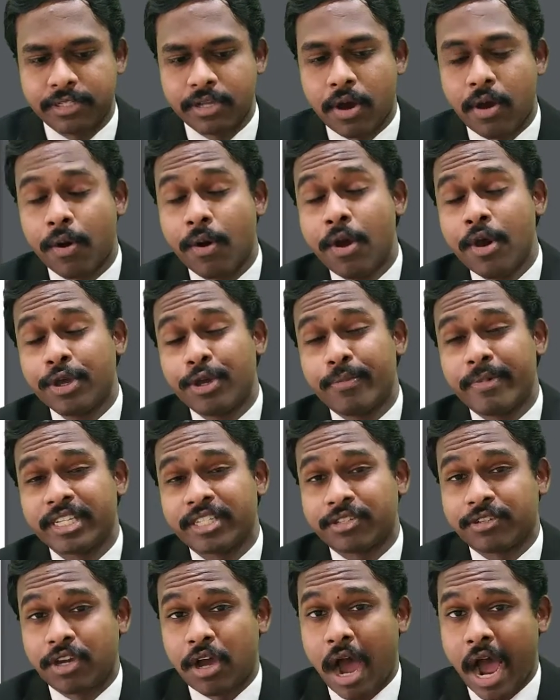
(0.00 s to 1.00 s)
So you
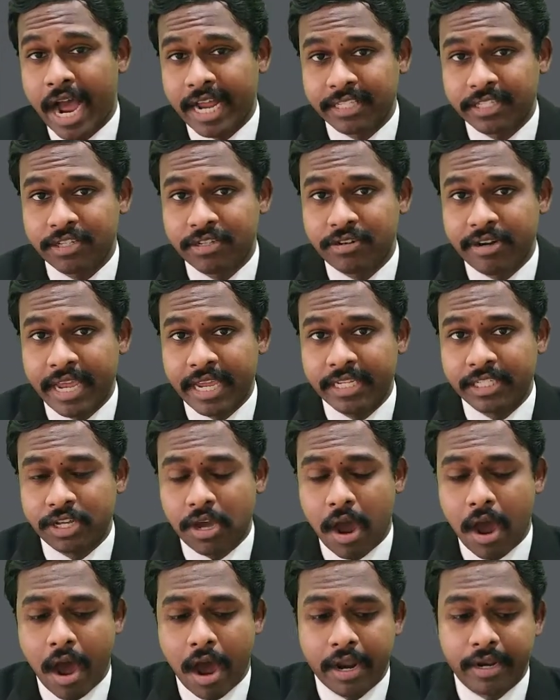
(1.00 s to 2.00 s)
must concentrate
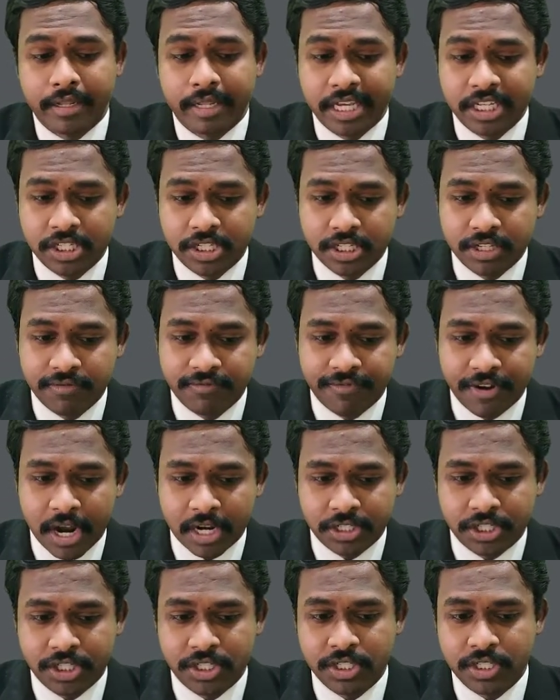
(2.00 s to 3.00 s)
on relations and
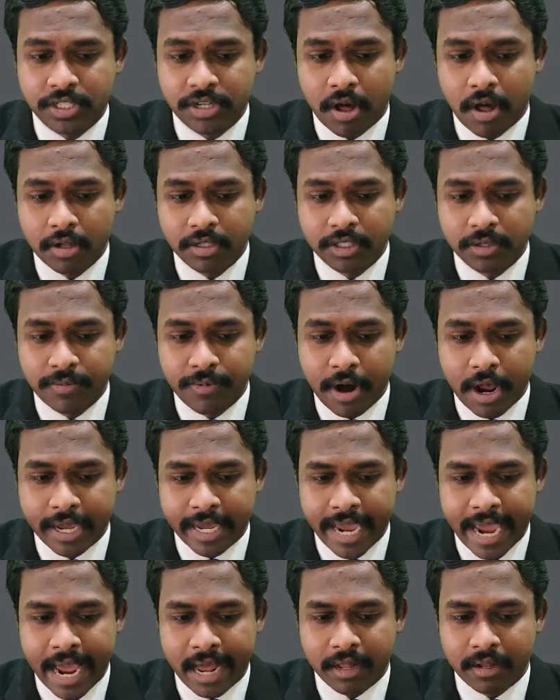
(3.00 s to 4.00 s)
functions, algebra,
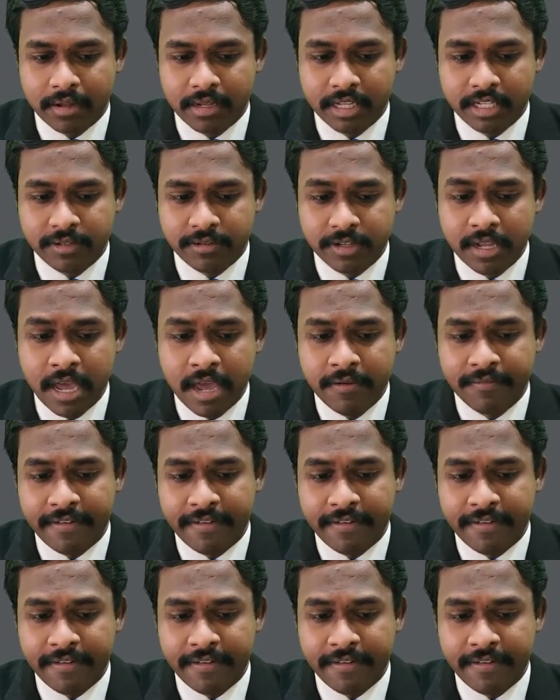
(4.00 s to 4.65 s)
calculus,